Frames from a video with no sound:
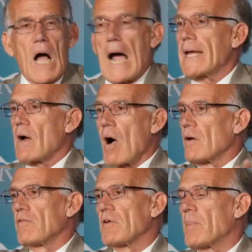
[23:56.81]
Icon
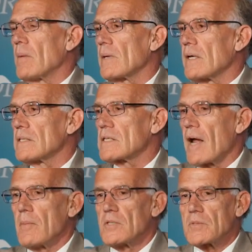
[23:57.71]
of the Republican
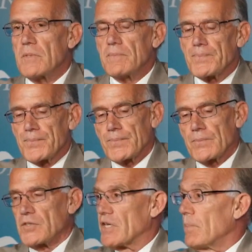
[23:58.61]
establishment,
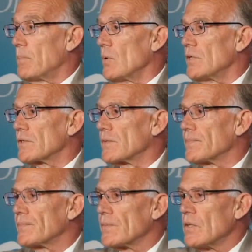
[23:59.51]
Jeb Bush.
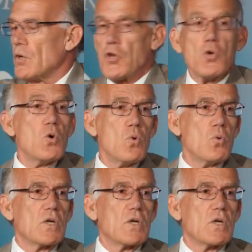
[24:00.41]
New